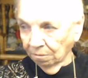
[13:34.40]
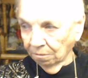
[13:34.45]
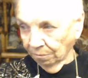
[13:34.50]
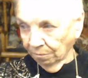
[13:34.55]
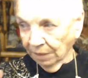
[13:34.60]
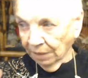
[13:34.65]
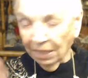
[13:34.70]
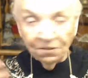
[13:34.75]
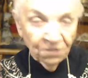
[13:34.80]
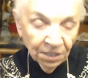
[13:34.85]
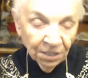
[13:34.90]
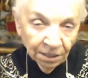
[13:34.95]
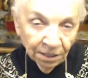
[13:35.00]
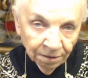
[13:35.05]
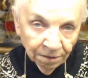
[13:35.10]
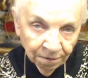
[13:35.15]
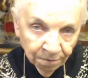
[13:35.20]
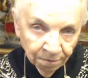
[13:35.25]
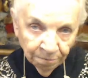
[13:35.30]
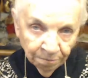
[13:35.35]
that's it.
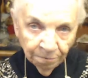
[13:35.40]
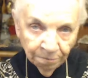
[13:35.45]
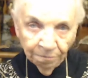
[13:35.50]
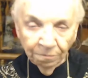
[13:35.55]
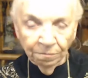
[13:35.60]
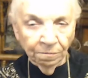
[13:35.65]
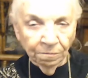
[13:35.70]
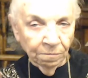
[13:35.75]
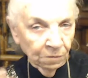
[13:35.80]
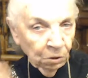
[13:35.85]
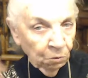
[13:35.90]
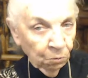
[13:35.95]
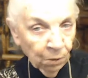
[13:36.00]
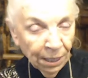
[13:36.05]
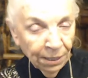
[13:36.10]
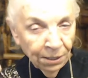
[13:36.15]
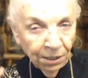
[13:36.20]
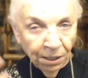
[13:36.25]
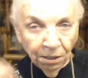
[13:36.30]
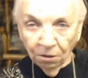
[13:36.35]
The
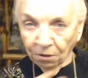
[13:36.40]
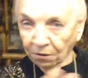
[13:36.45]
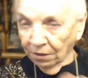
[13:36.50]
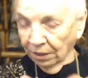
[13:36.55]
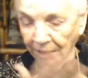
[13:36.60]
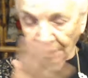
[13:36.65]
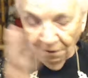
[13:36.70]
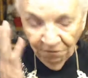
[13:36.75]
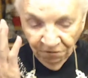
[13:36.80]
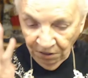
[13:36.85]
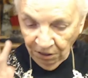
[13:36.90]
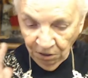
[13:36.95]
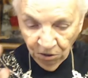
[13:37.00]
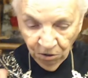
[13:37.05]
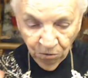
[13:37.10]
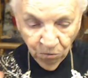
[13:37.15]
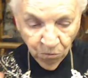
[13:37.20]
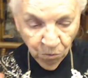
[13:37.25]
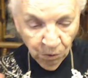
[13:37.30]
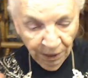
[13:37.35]
right ear, the left ear,
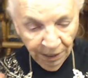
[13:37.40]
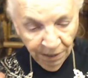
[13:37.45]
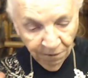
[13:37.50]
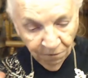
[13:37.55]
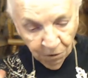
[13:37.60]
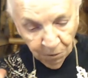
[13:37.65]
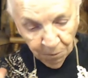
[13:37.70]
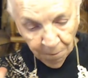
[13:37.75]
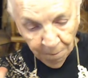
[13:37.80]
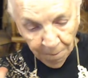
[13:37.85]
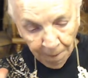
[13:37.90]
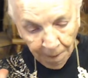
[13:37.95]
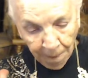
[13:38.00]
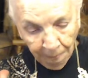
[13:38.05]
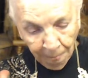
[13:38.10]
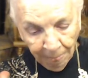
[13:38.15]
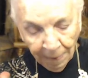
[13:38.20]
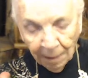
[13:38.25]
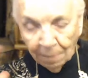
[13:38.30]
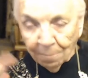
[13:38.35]
whatever.
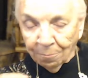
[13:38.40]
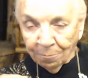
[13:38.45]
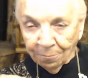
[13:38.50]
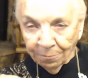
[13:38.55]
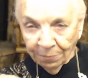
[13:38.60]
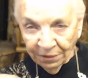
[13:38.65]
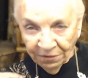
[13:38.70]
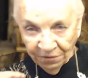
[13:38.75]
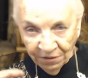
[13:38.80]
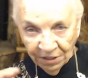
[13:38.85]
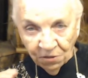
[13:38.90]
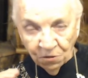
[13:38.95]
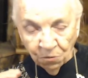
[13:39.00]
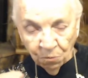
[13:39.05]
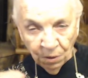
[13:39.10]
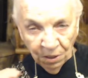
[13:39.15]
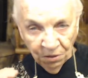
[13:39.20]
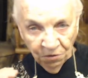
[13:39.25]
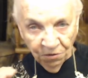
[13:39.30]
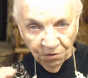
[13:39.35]
But this
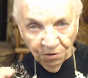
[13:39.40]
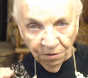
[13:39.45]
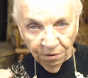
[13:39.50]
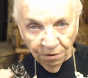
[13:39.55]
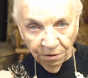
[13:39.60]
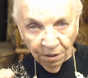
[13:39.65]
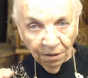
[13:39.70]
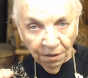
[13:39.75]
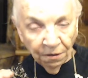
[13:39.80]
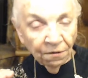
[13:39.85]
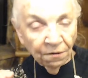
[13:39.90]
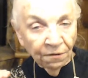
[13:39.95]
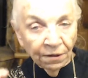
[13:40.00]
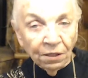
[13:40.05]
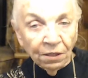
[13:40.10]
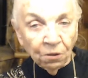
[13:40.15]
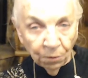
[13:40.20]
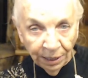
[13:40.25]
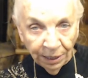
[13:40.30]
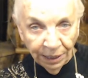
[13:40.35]
was the
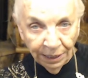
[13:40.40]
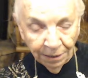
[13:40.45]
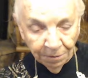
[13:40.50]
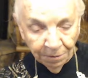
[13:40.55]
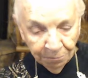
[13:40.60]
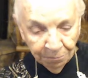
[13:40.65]
greeting.